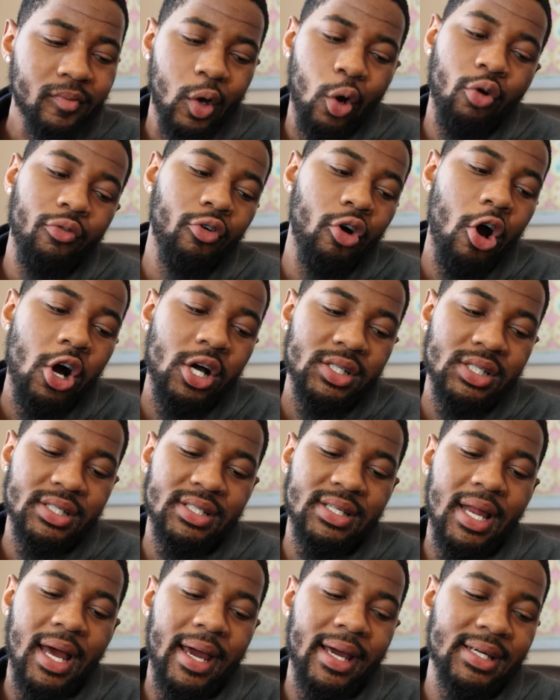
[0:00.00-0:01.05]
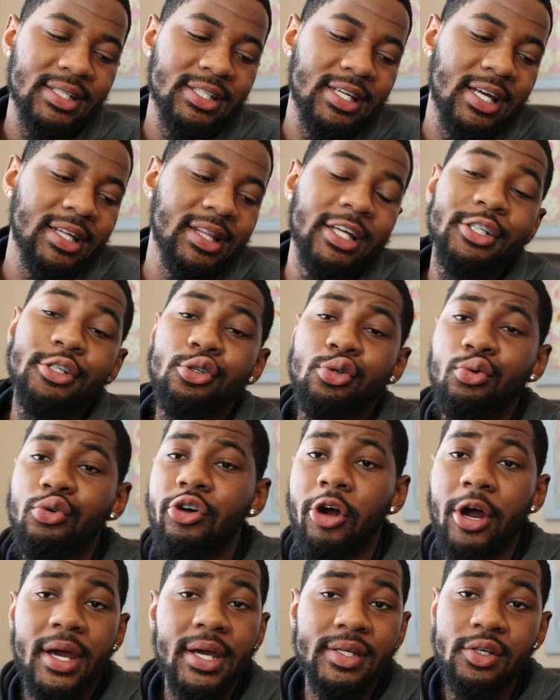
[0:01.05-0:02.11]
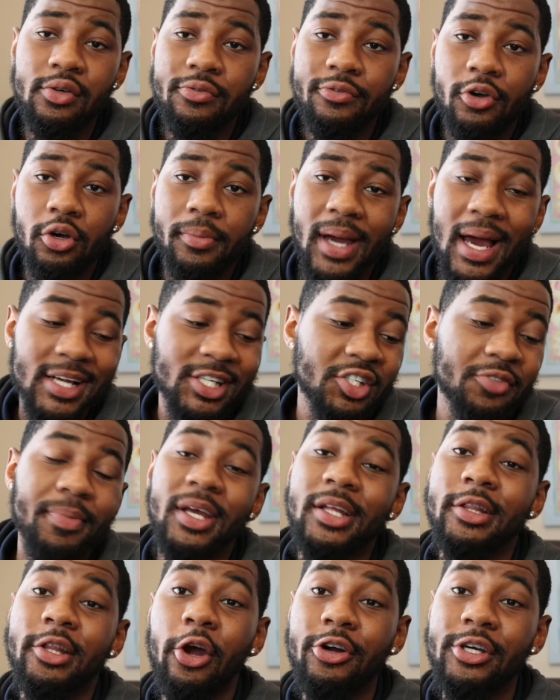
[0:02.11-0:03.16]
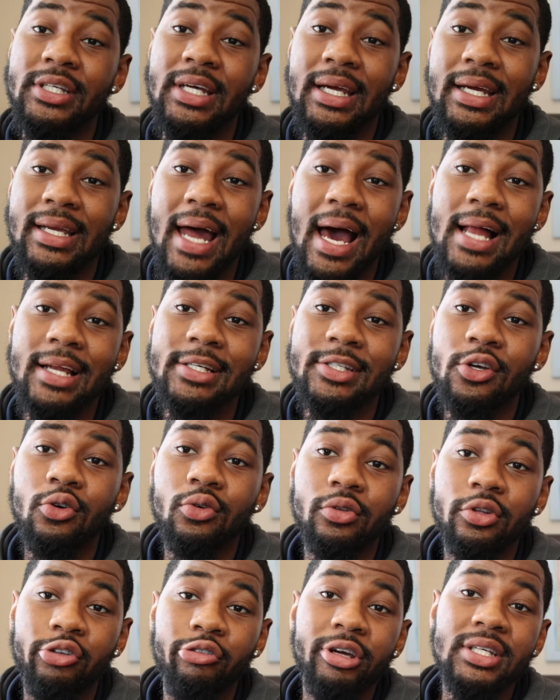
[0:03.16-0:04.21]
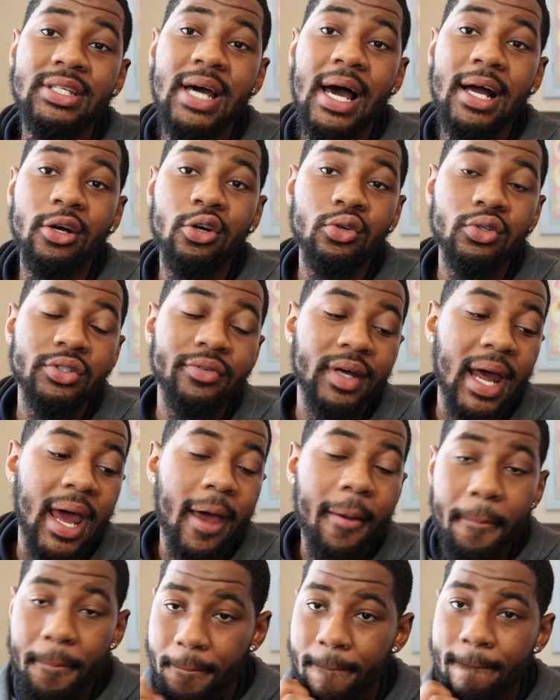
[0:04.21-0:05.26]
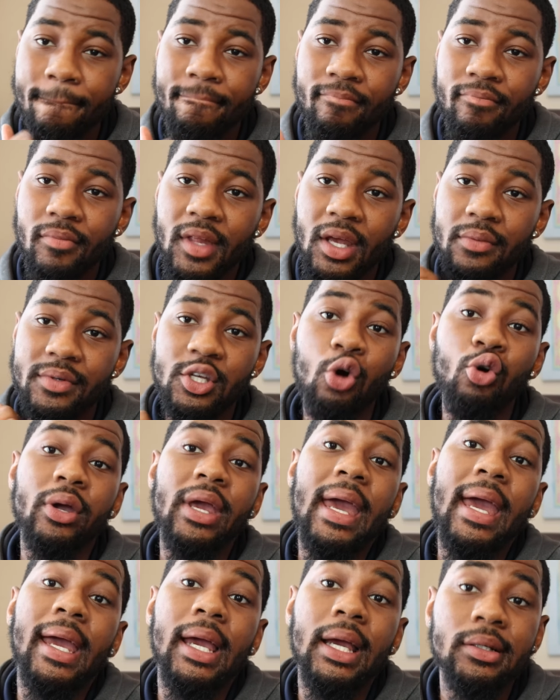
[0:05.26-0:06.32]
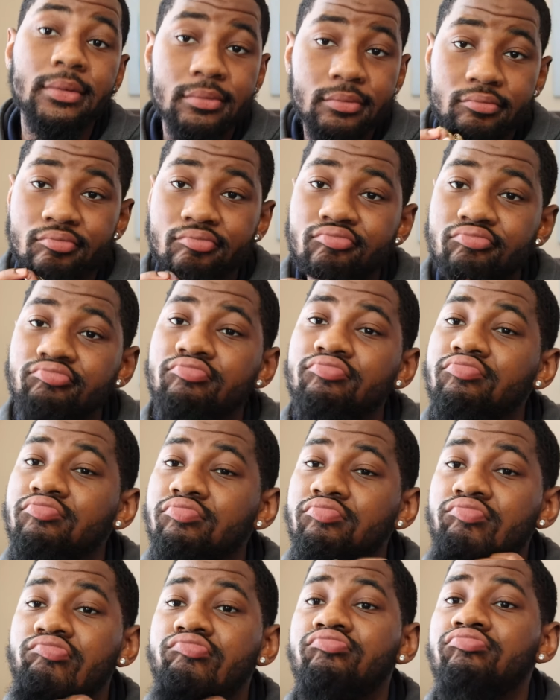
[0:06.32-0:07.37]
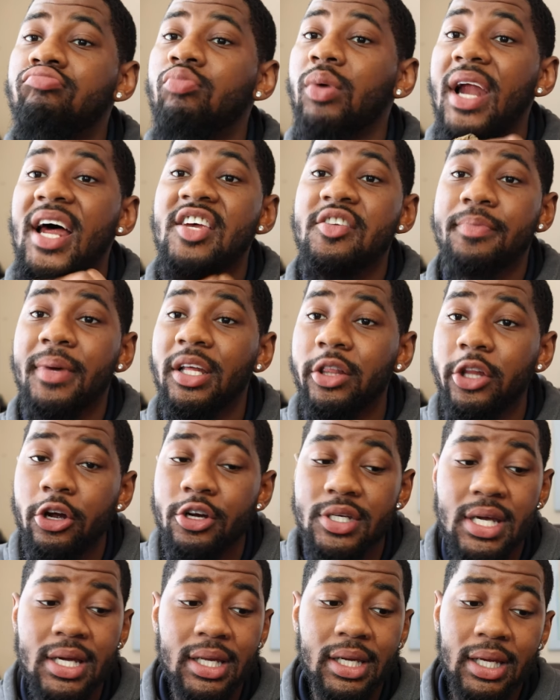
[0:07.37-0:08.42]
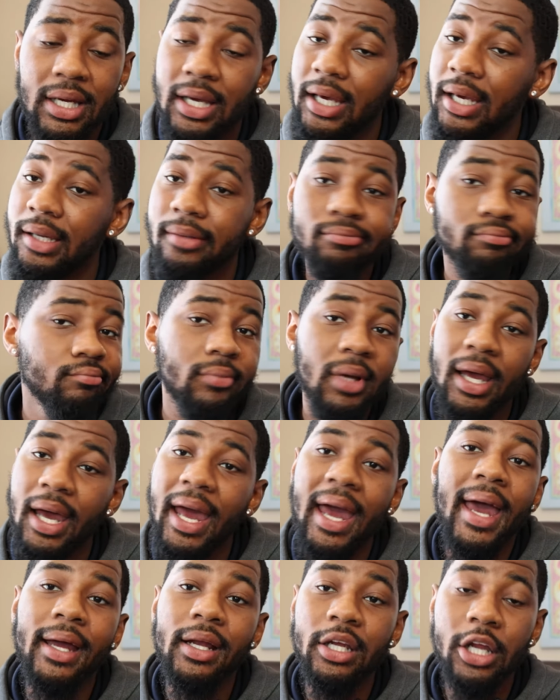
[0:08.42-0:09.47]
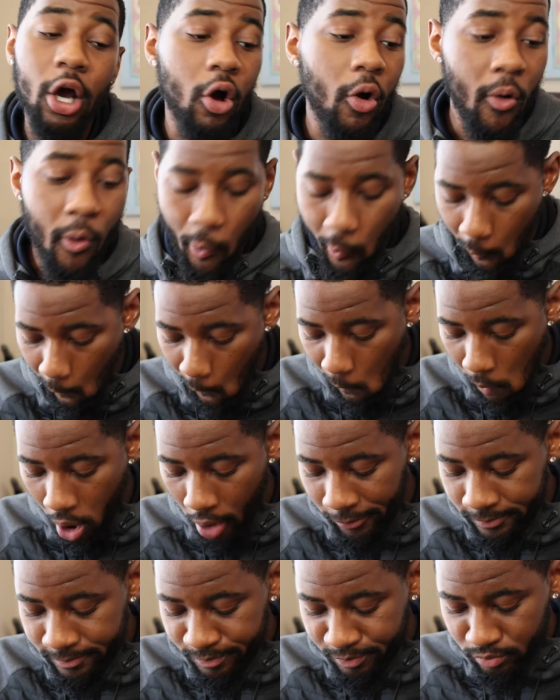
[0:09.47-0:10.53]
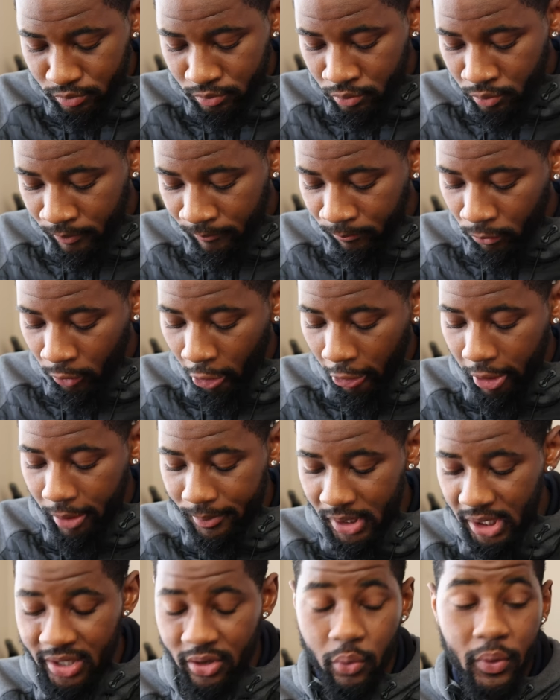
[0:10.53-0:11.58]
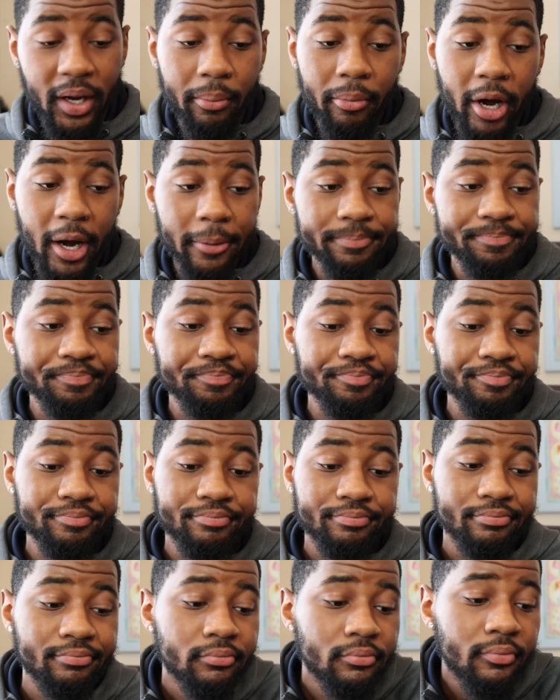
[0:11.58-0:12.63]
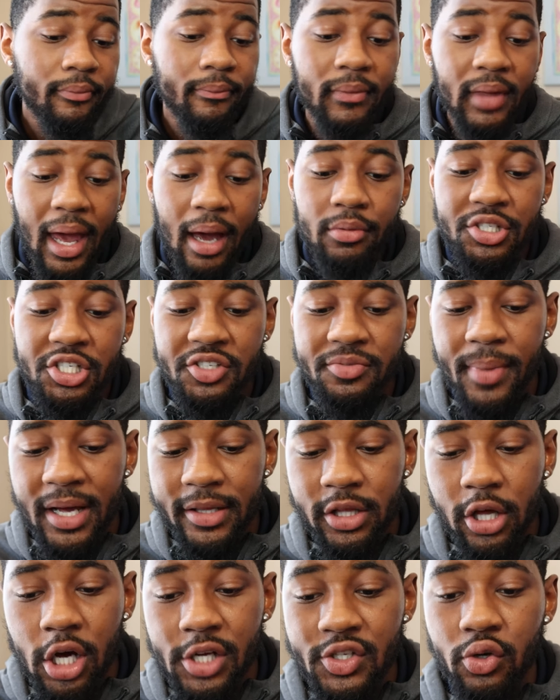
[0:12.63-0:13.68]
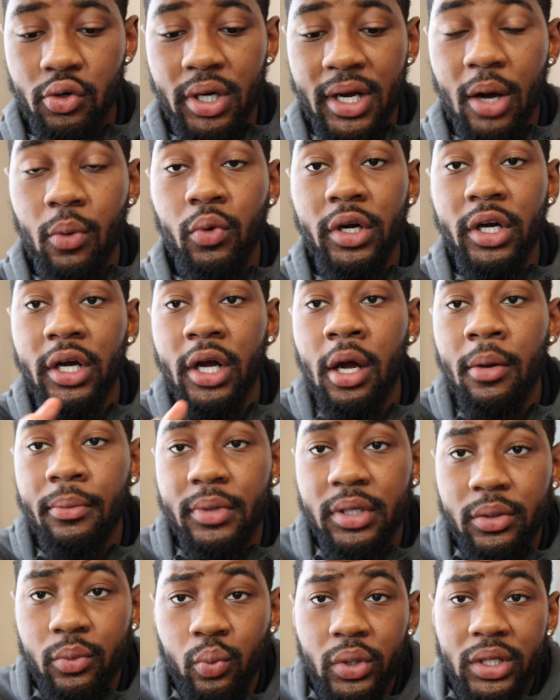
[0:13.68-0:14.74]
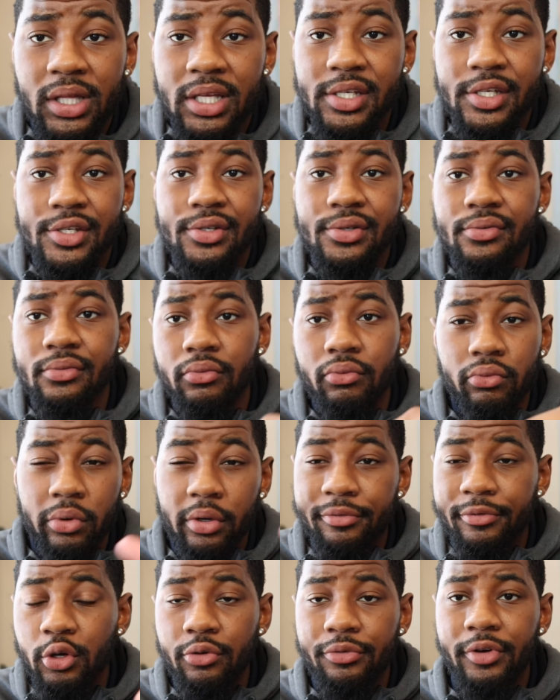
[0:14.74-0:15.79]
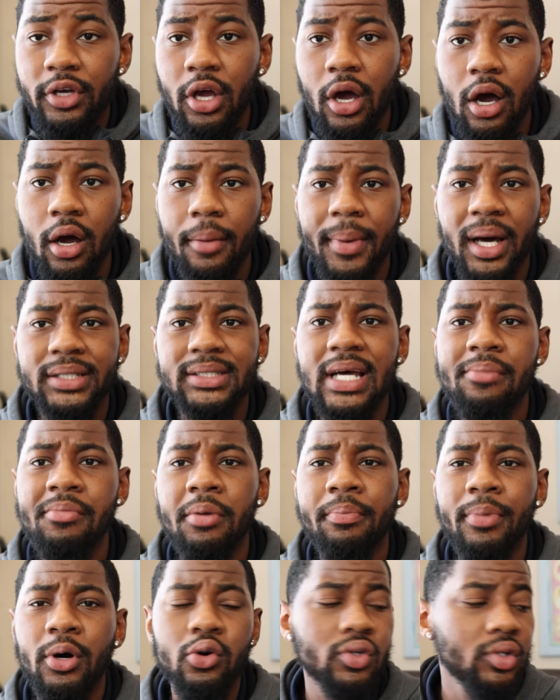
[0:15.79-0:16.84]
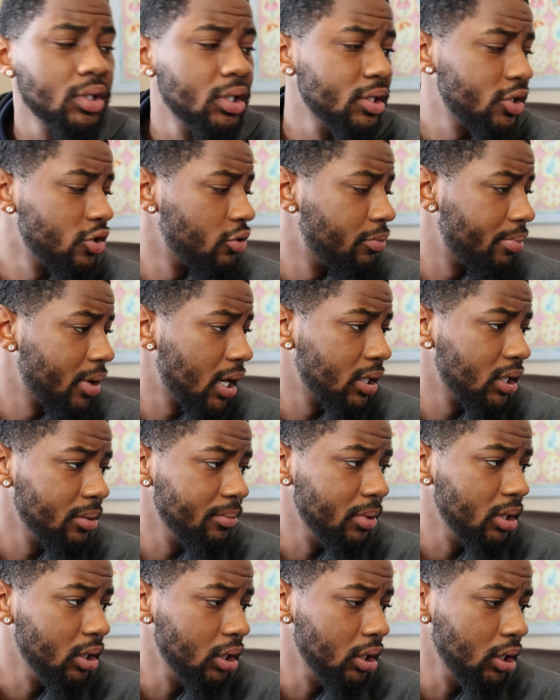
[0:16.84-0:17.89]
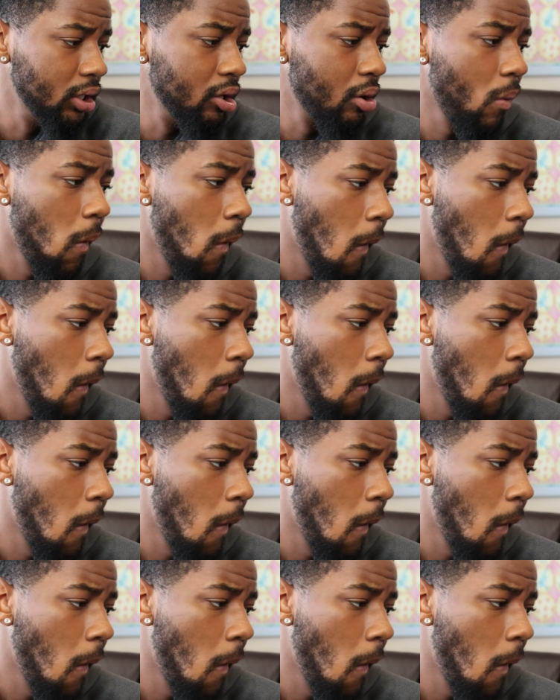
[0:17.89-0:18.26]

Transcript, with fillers: overall it's just not it's nothing too crazy feel me i just spent $13 on three tacos for that it was okay but i spent 13 again heck no but either way bro that was just my thoughts on it. I wanted to come with this review for y'all. By the time I'm posting this, it'll probably be